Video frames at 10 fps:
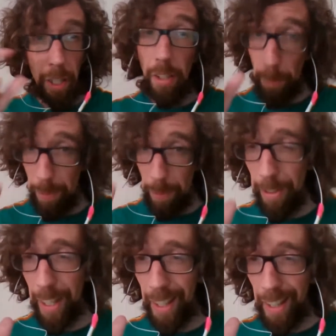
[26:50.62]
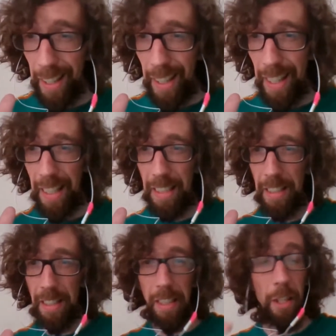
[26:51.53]
The pivot
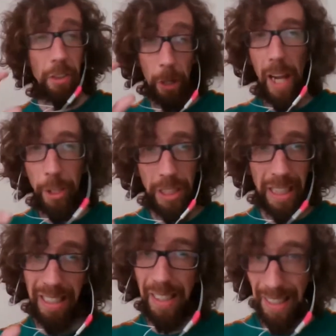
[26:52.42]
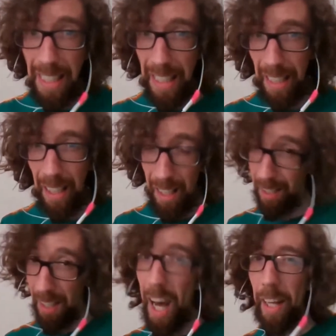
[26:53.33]
is they're actually conceding a
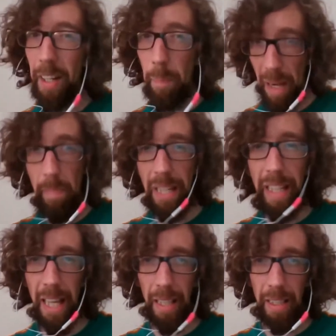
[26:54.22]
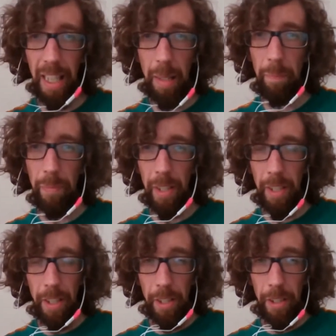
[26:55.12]
lot by making that claim.
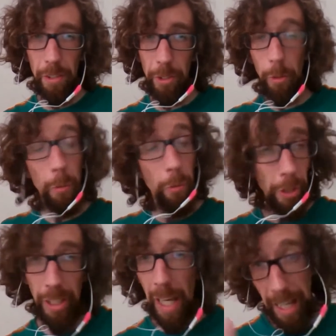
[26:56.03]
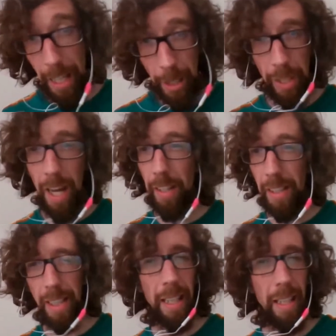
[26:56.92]
So they're going to hit you with that and
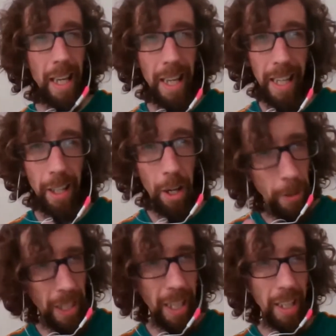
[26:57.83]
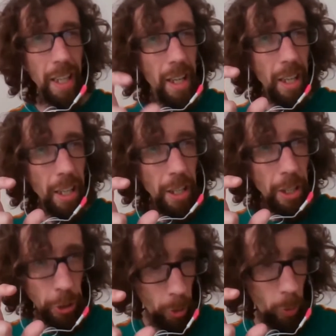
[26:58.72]
say, hey, okay,
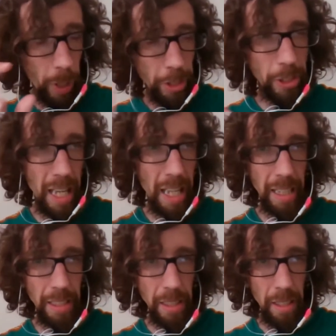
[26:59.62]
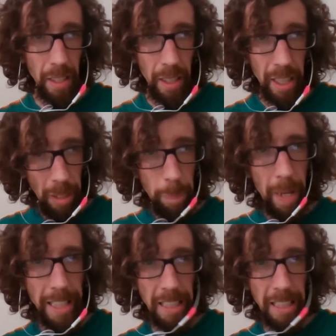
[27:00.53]
so what you're saying is if we pass a